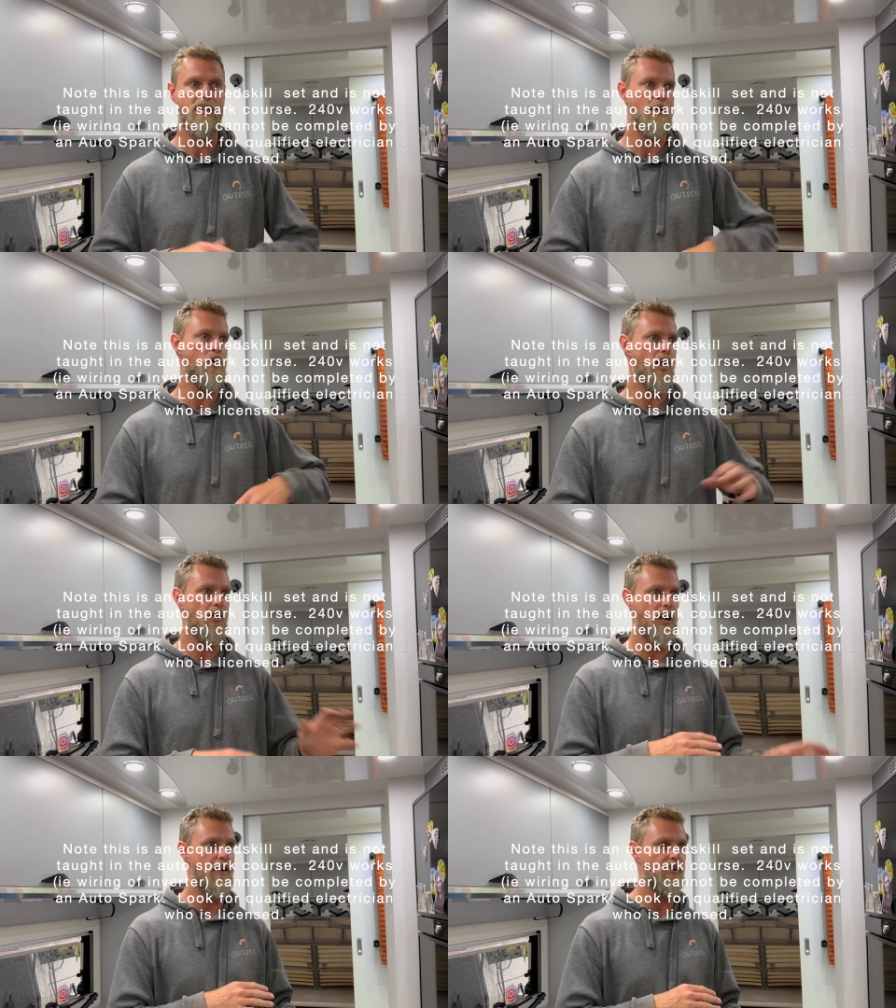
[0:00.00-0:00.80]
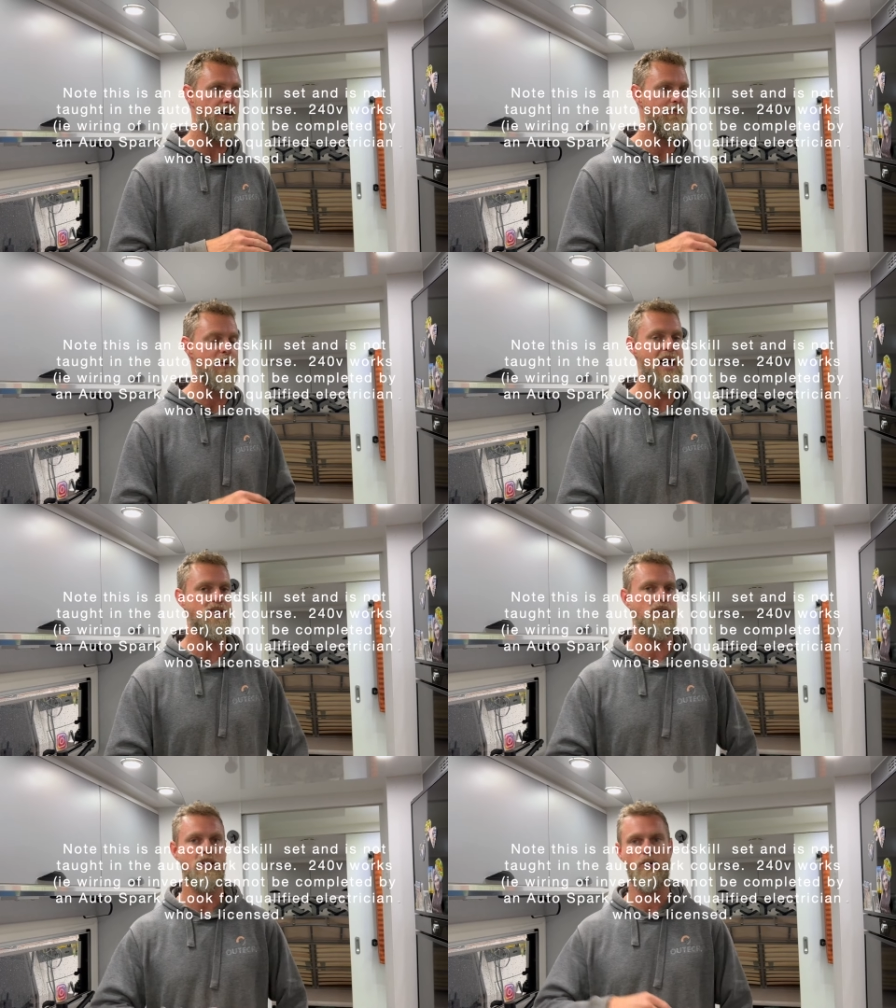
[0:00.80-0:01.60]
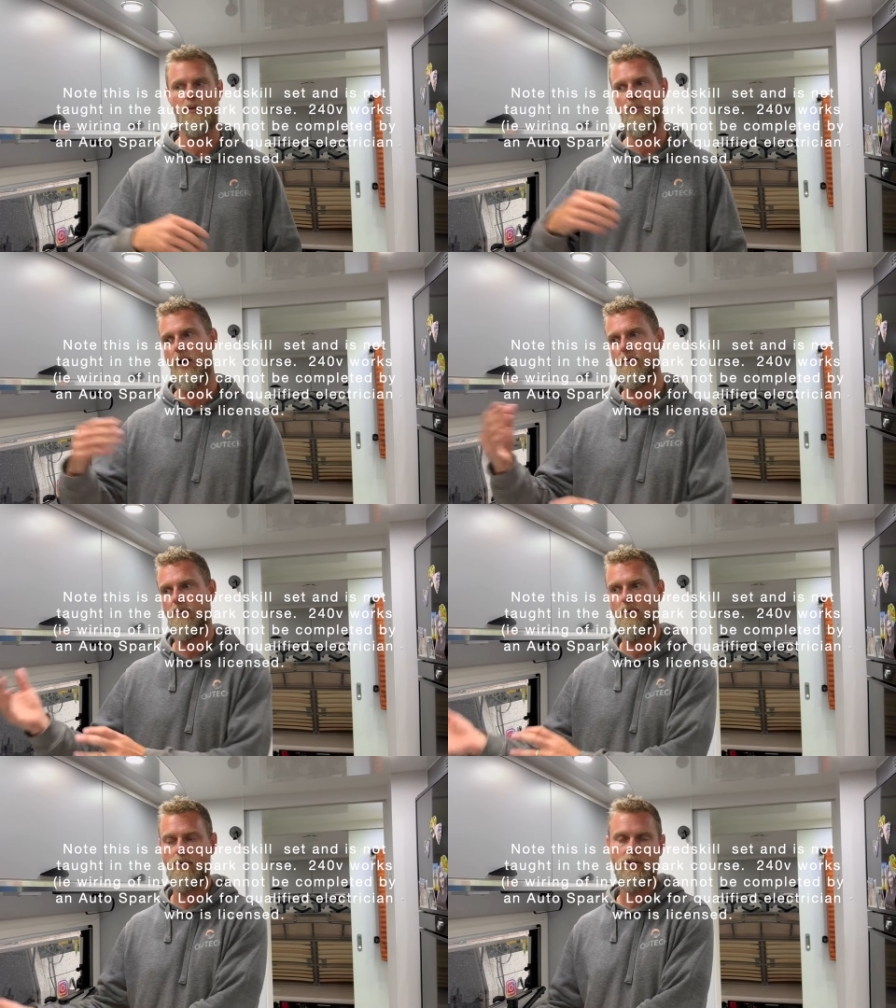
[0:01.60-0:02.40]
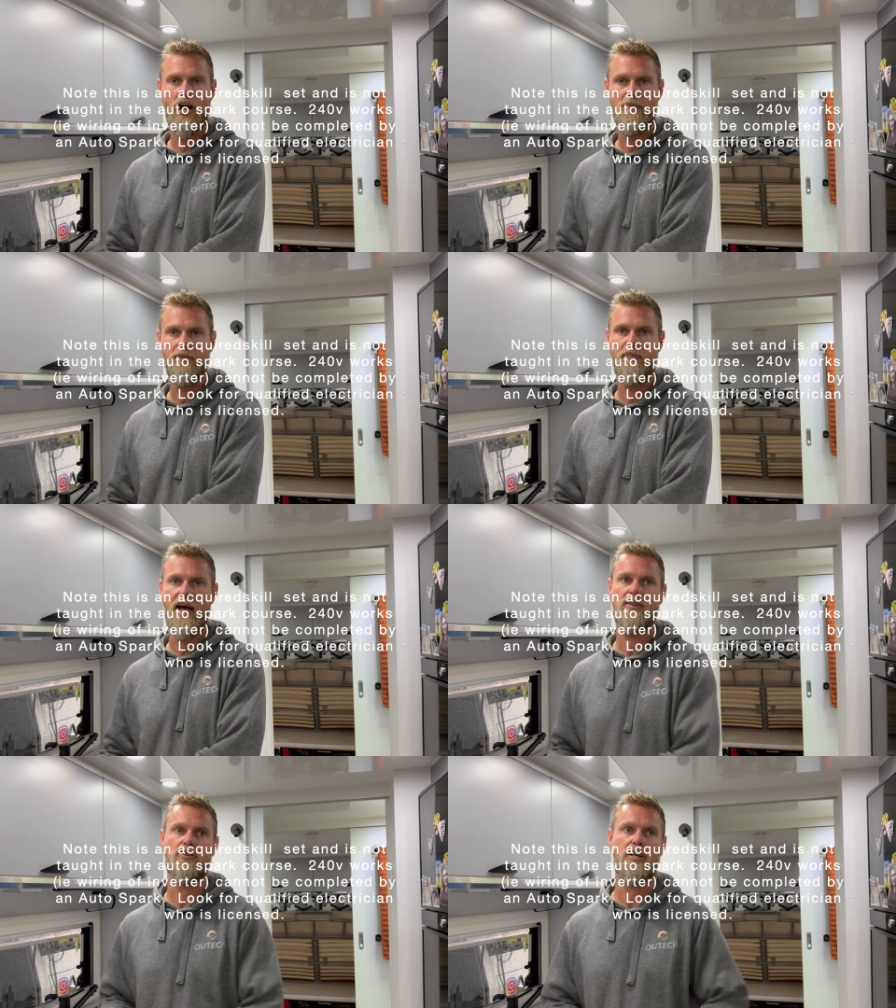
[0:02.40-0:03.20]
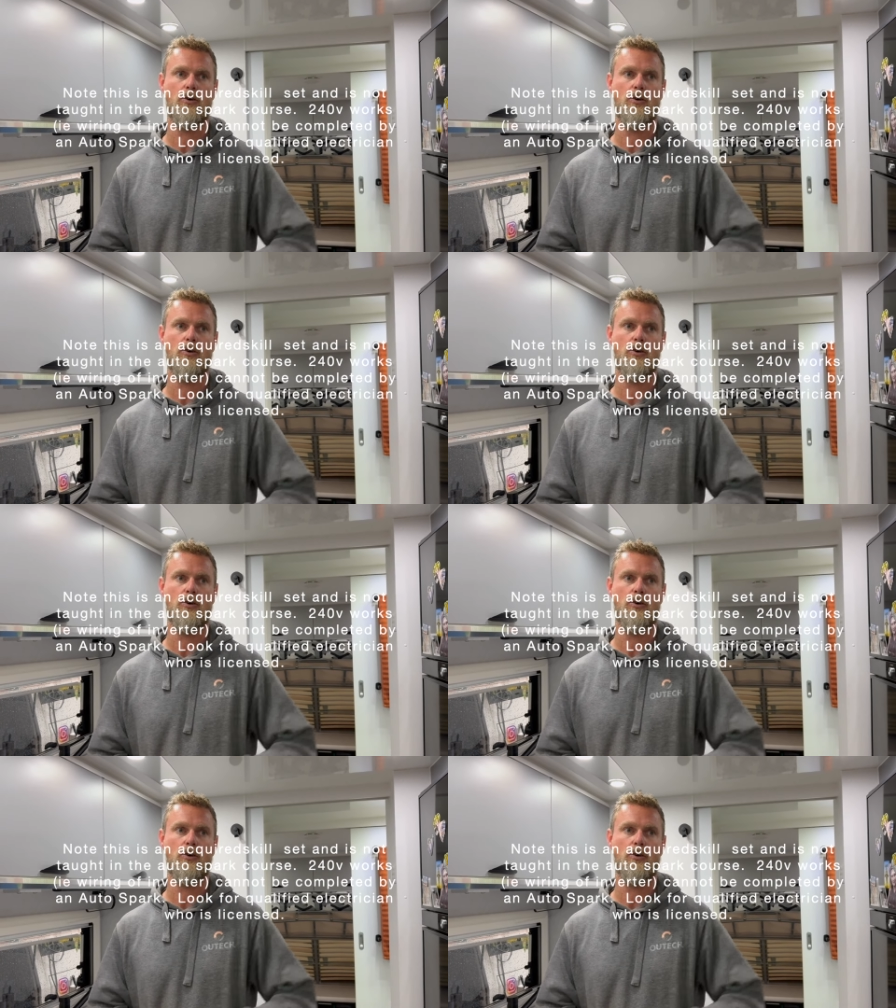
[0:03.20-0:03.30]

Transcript: They might not have enough battery, or they might be the wrong type of battery,